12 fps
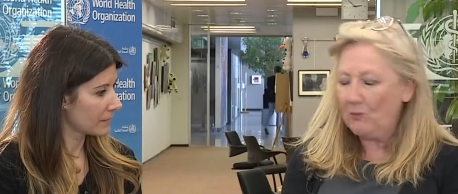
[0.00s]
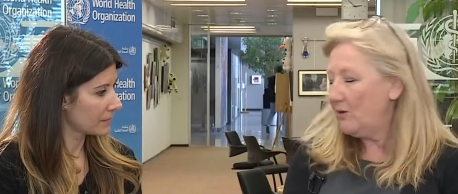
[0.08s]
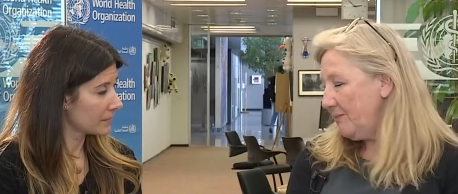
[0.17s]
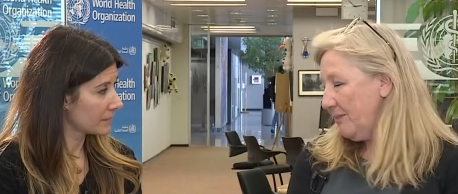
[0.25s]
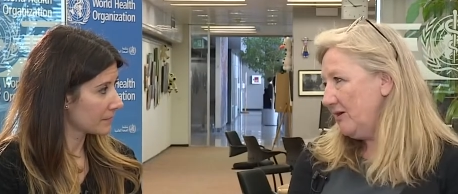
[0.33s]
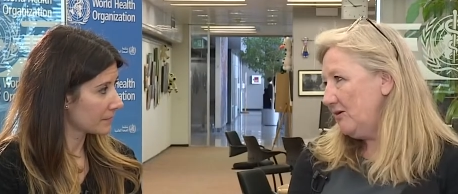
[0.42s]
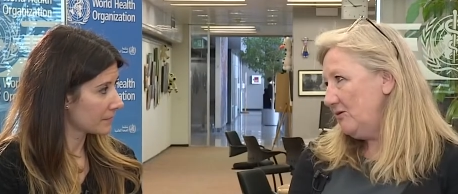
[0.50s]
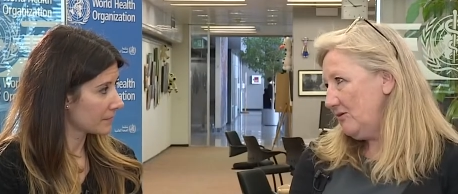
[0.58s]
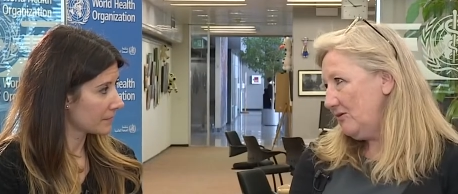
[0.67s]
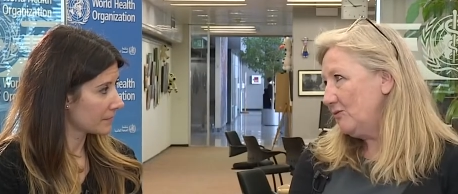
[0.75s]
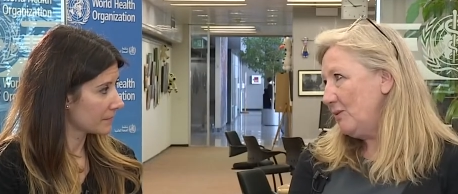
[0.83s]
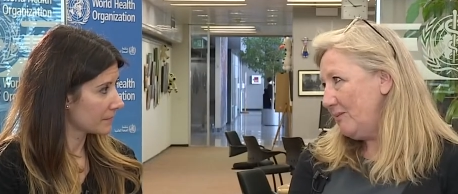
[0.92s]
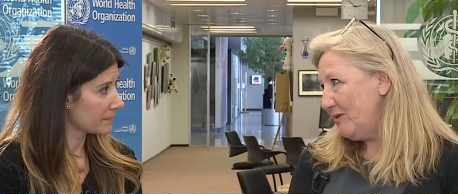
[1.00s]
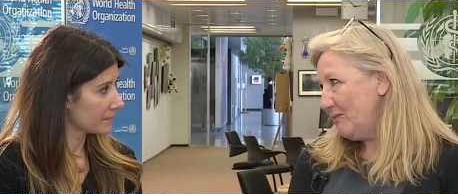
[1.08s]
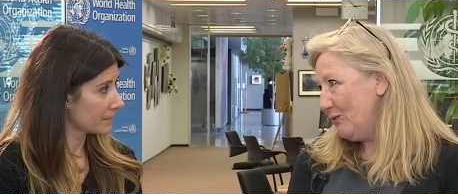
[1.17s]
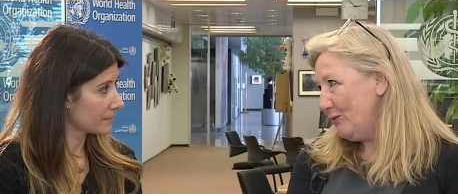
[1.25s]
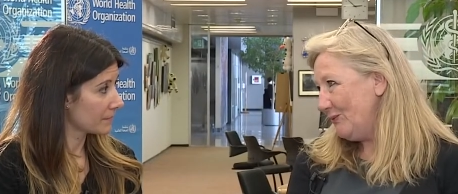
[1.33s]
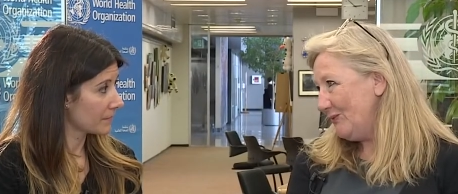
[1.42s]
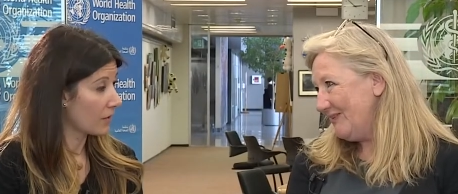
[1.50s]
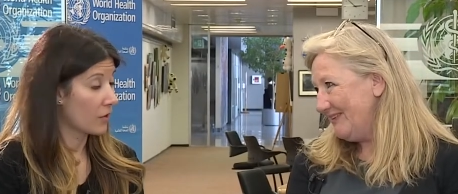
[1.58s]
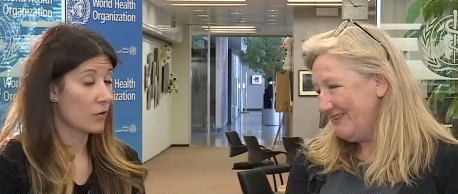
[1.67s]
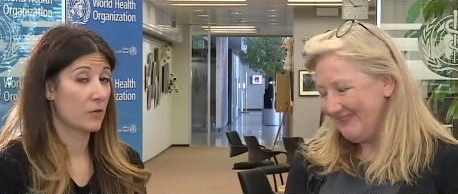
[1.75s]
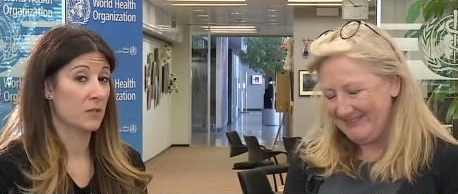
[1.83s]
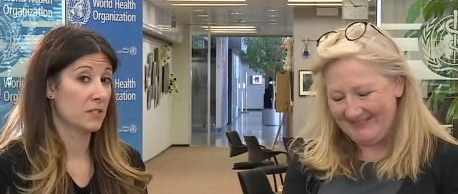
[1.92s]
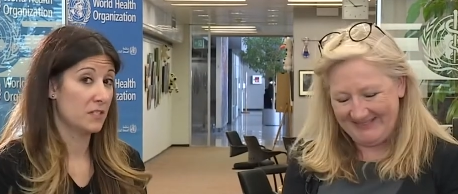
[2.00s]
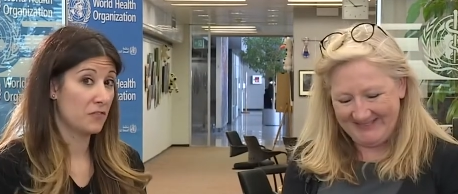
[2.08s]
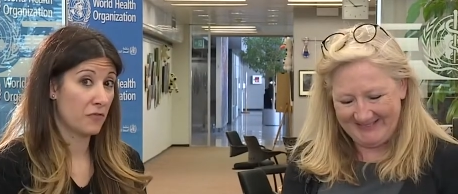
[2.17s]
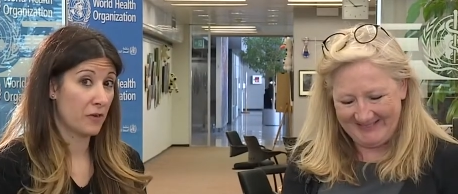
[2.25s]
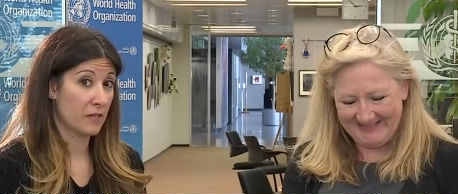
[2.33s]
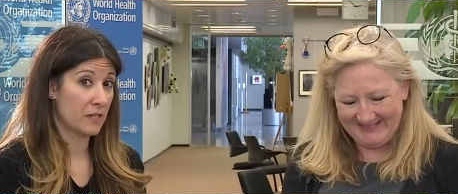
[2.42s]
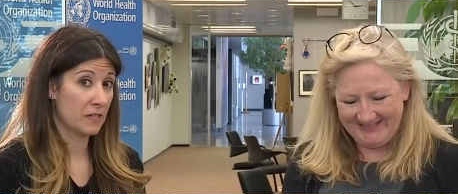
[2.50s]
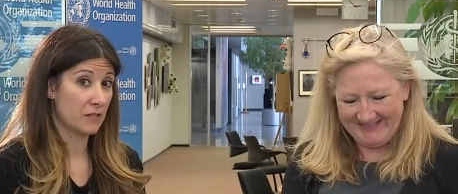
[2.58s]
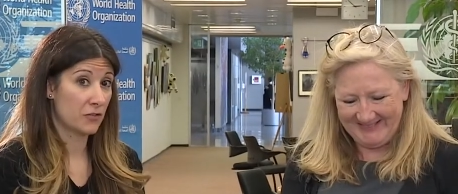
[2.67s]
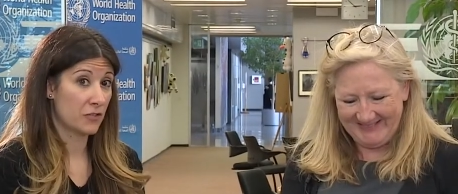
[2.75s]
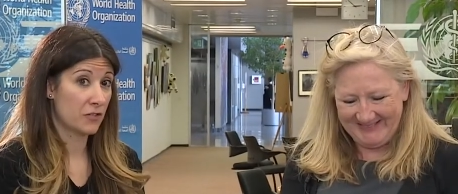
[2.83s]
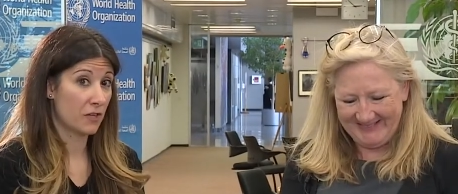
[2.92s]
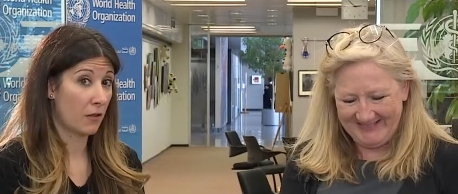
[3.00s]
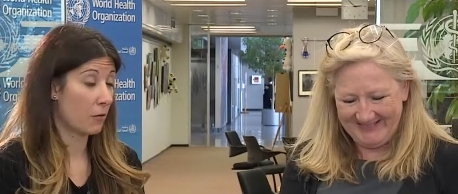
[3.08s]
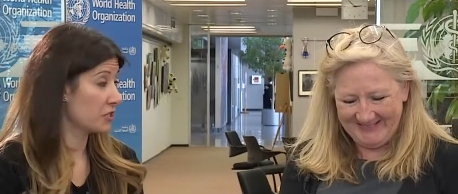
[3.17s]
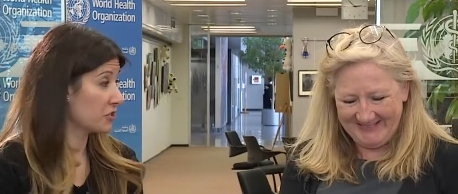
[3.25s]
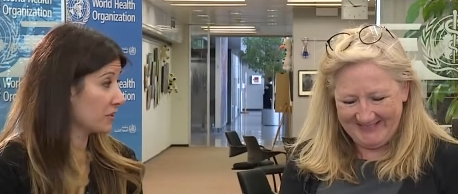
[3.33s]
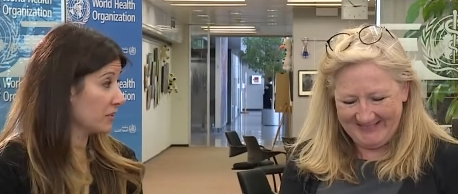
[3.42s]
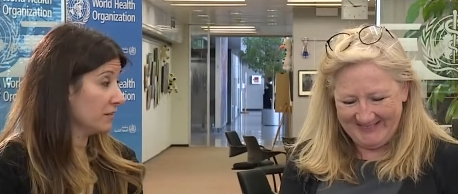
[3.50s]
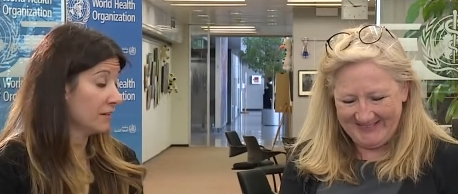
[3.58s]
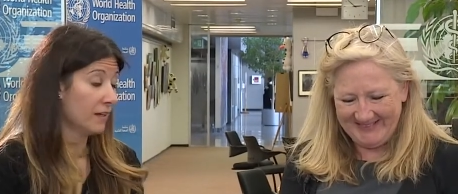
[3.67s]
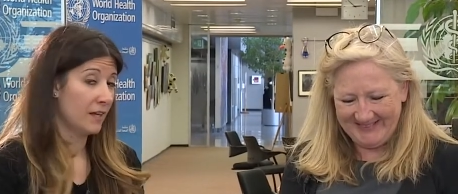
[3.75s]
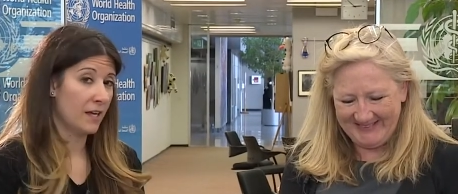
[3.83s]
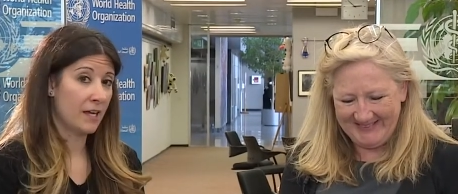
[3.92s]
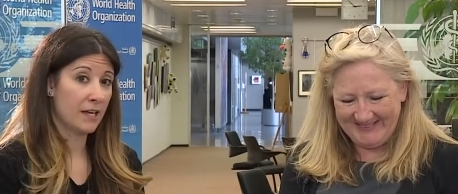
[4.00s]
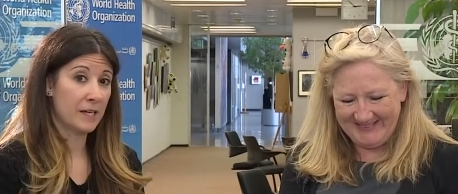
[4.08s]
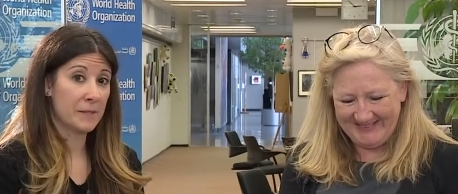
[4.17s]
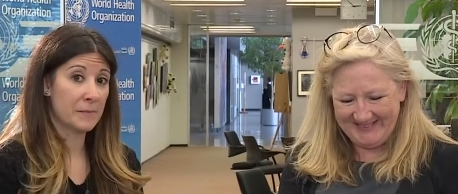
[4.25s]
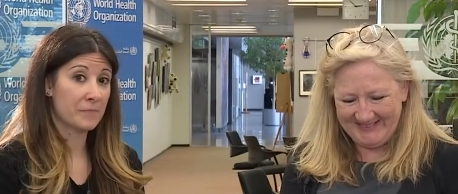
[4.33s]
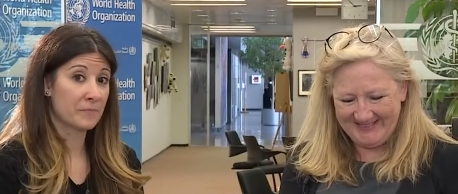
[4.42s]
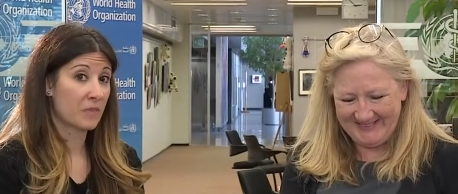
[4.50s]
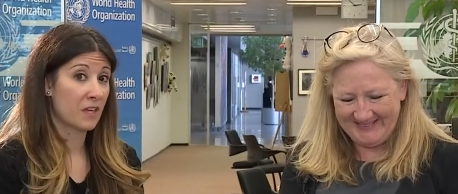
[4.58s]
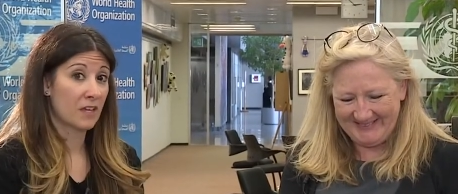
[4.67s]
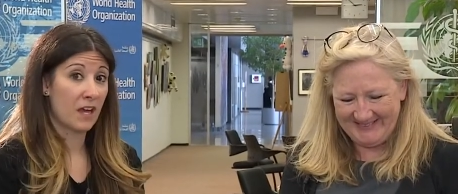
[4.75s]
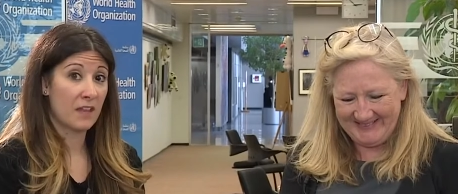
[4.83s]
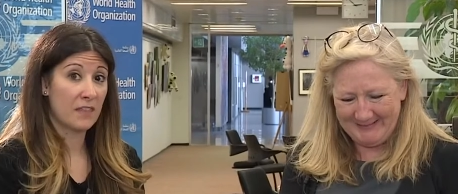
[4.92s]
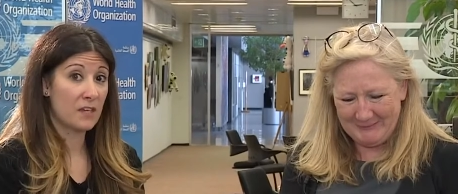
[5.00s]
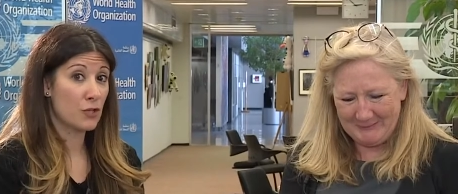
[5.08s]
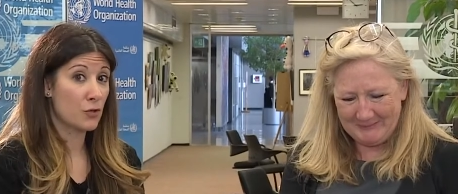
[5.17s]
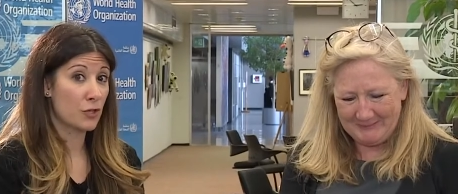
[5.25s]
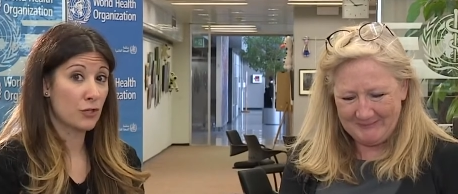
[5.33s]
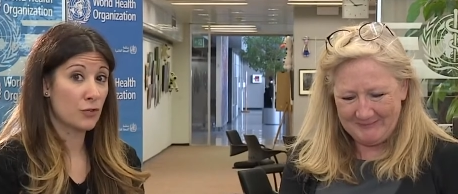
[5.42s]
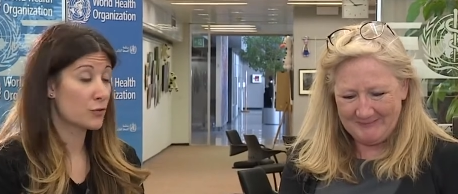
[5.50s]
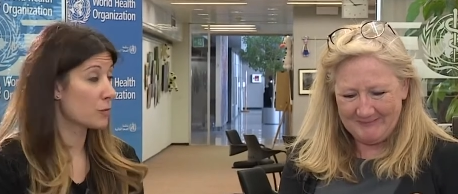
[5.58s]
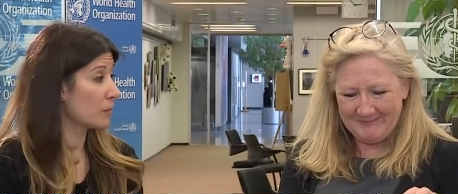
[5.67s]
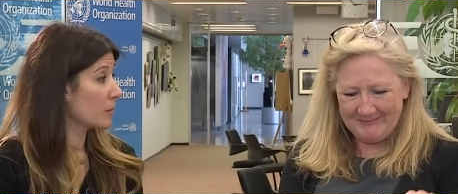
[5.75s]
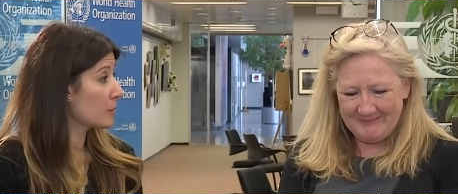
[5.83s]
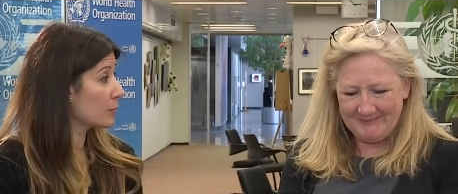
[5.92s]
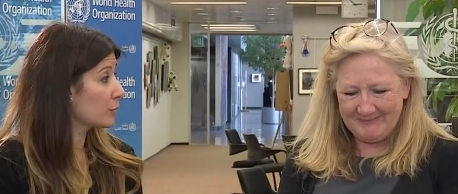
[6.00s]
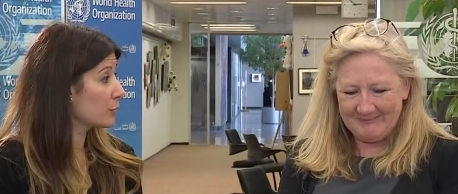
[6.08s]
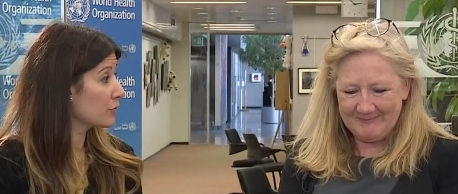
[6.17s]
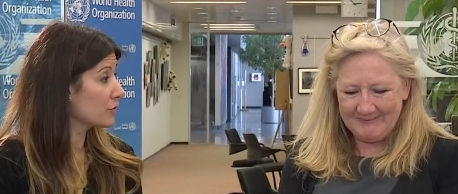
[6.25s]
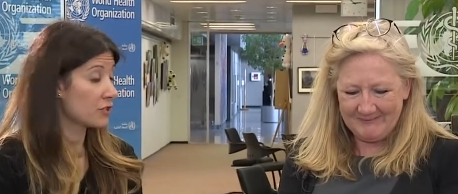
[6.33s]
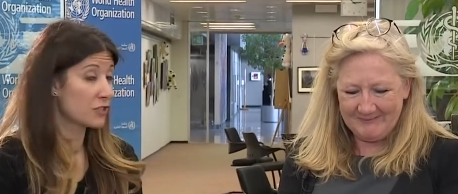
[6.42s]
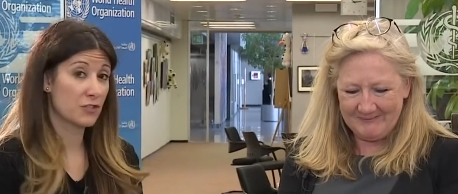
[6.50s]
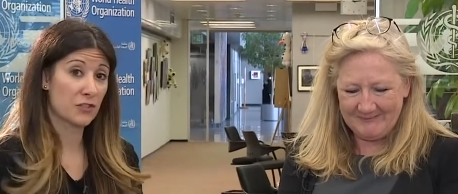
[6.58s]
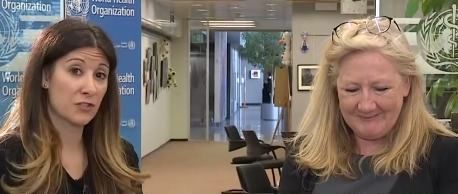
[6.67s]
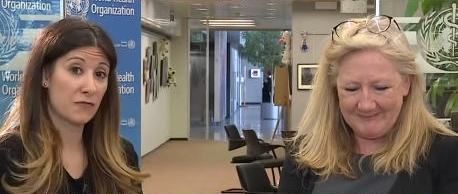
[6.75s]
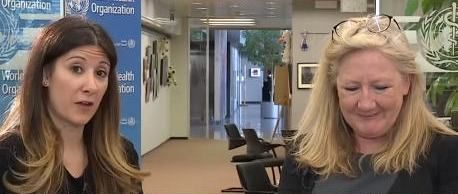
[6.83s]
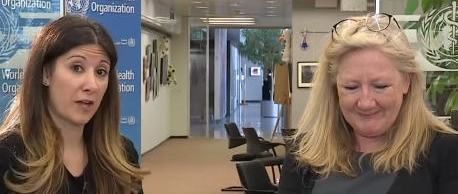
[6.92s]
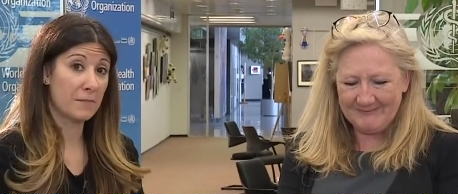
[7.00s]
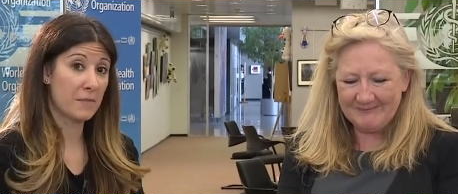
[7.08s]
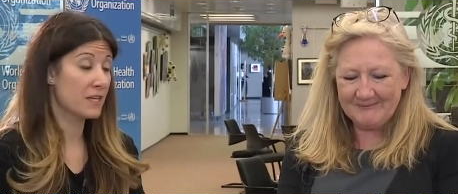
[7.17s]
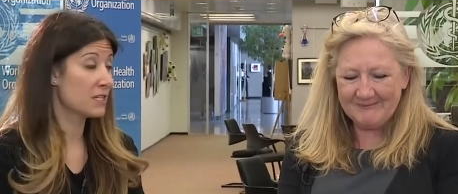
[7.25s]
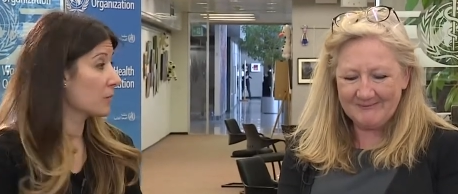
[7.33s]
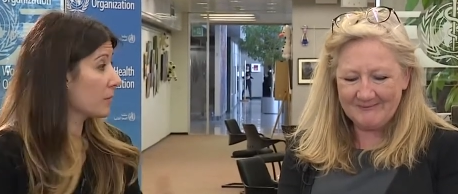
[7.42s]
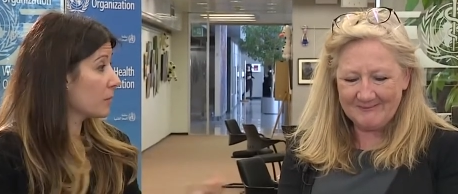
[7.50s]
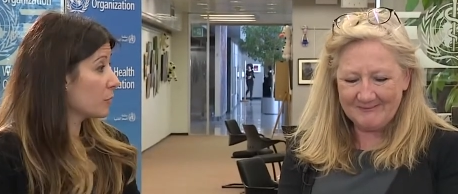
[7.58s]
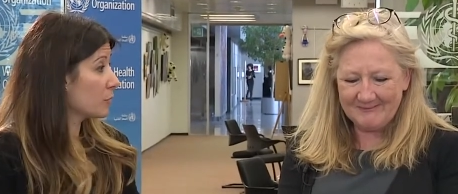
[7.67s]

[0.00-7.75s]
Speaker 1: what about using swimming pools?
Speaker 2: Well, that's a very interesting question. Um, I think you can use swimming pools just, just fine. Many swimming